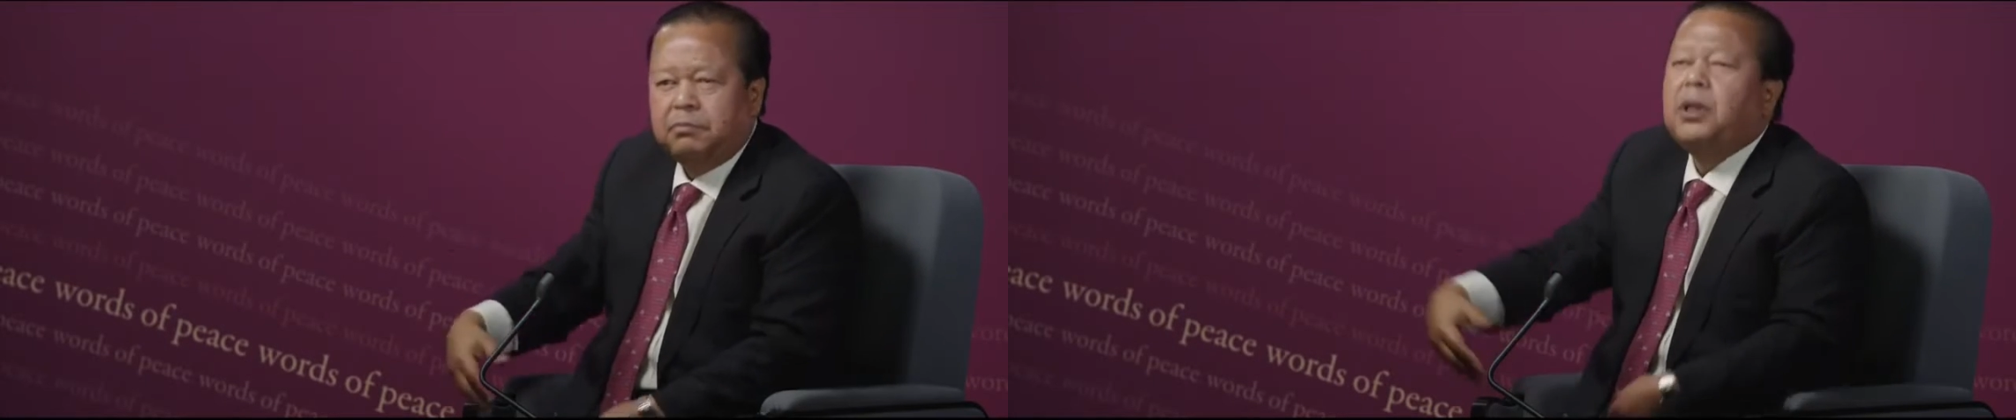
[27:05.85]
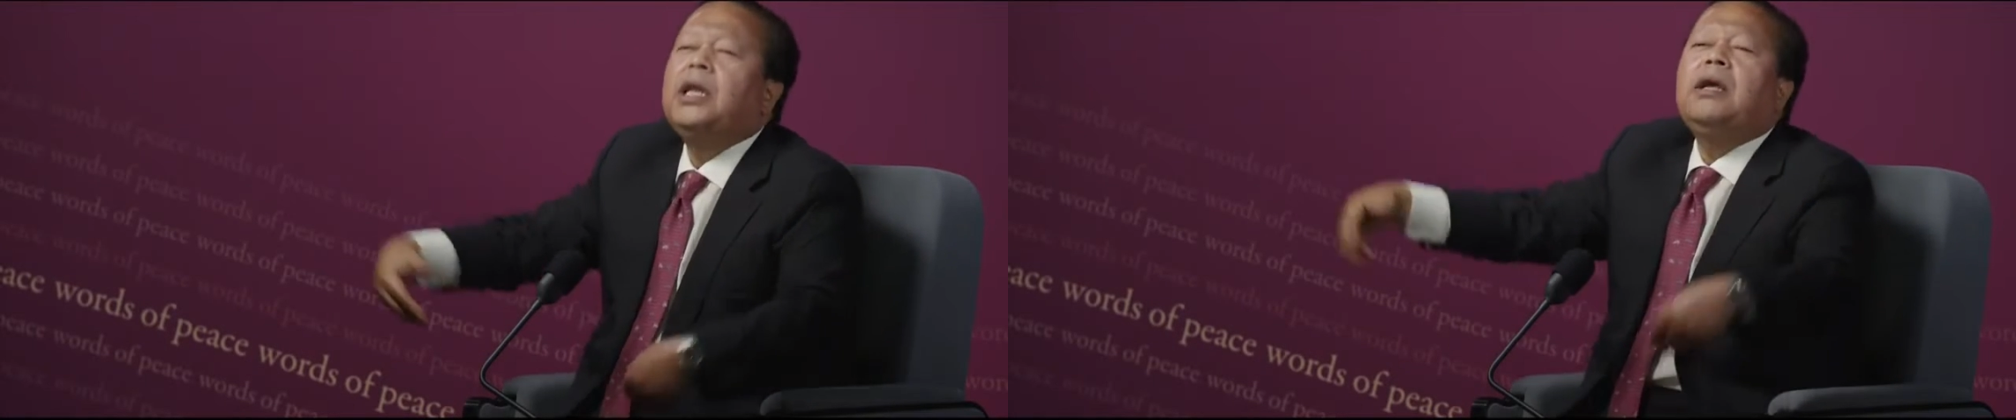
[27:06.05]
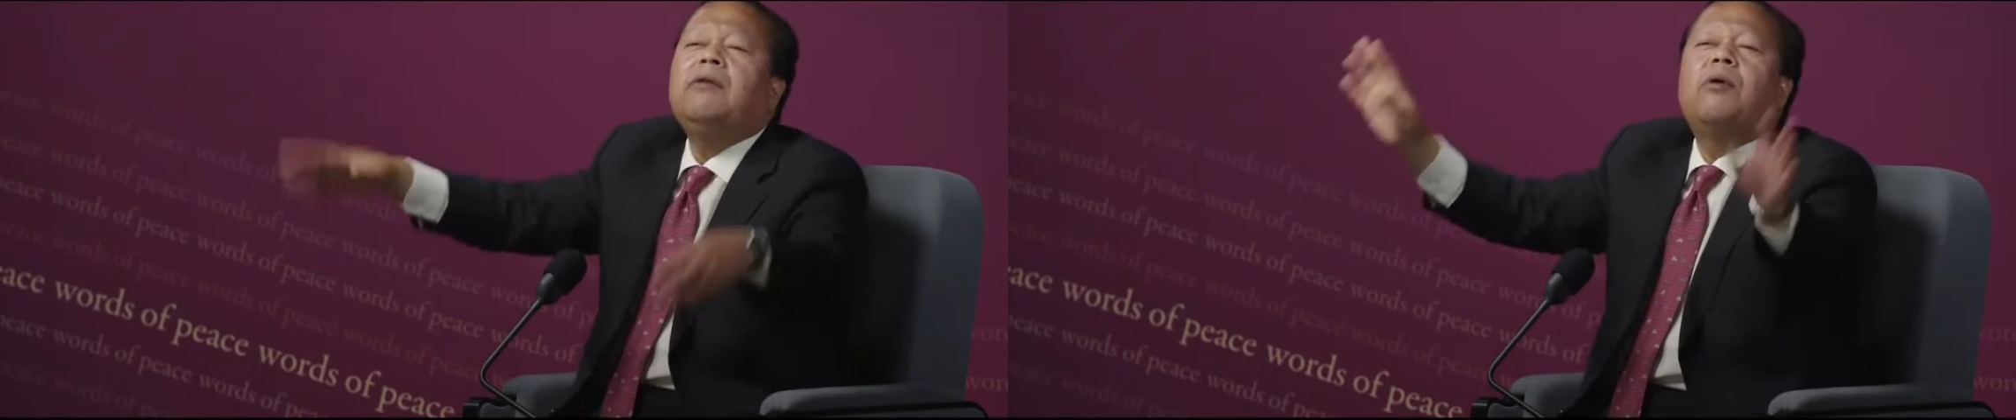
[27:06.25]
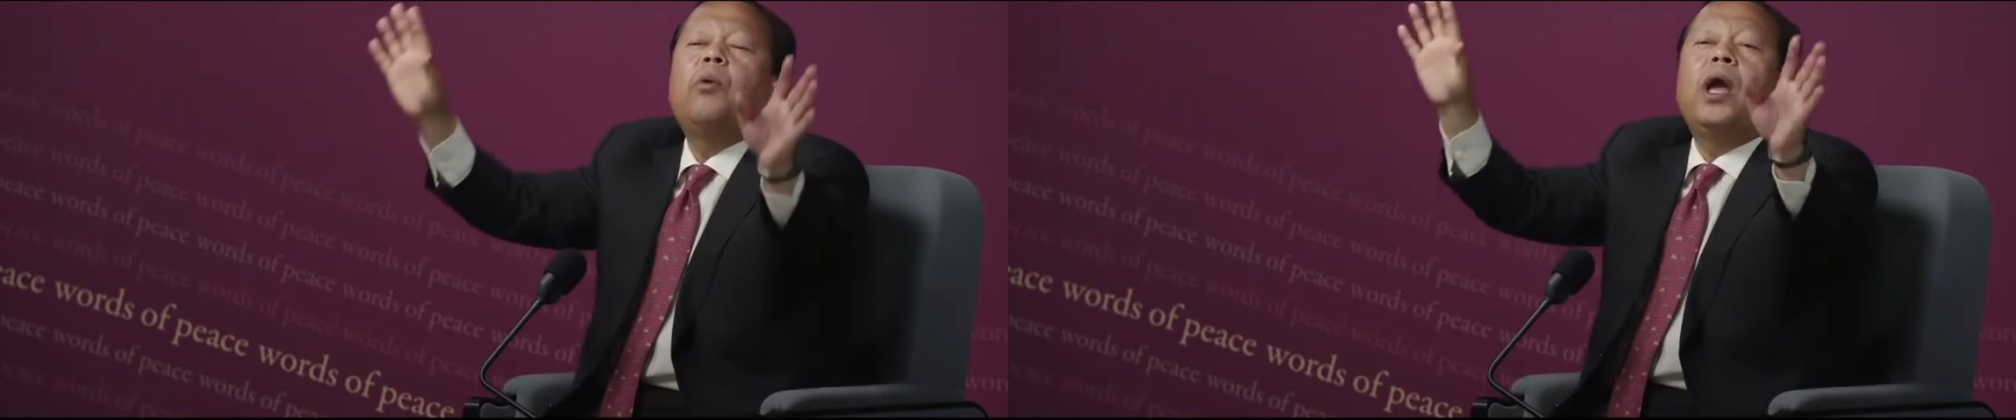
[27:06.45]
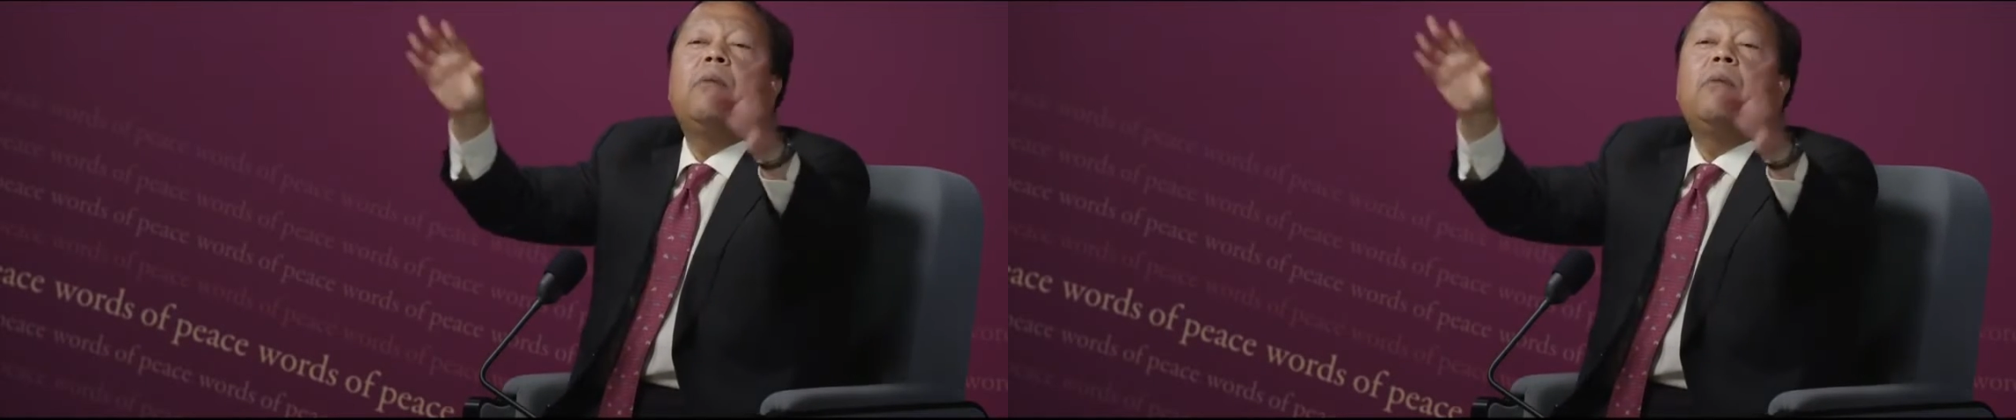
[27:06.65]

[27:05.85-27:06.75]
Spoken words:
Believe away.